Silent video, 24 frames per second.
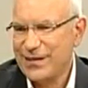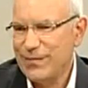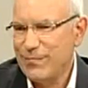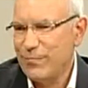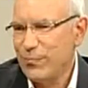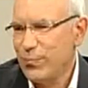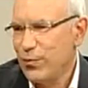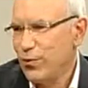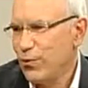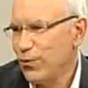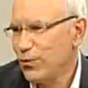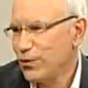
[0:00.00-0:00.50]

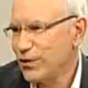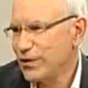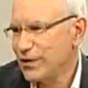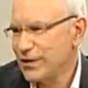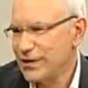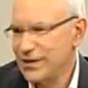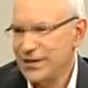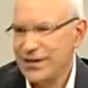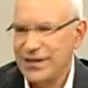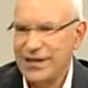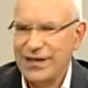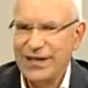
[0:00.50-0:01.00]

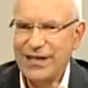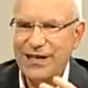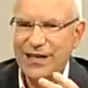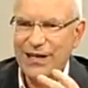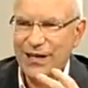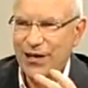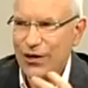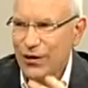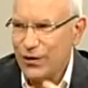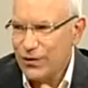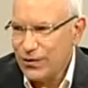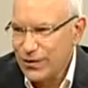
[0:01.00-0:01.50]
important
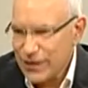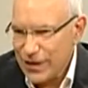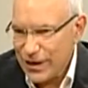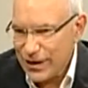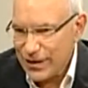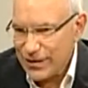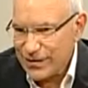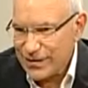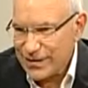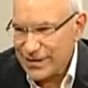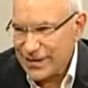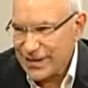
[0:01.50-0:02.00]

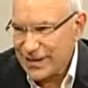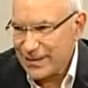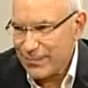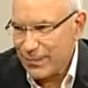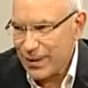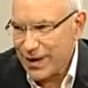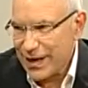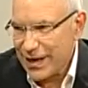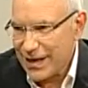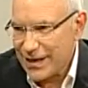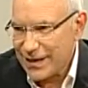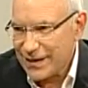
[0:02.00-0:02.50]
glucose in his
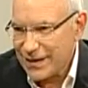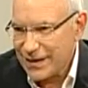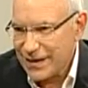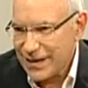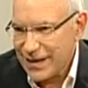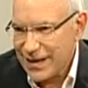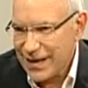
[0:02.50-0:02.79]
blood,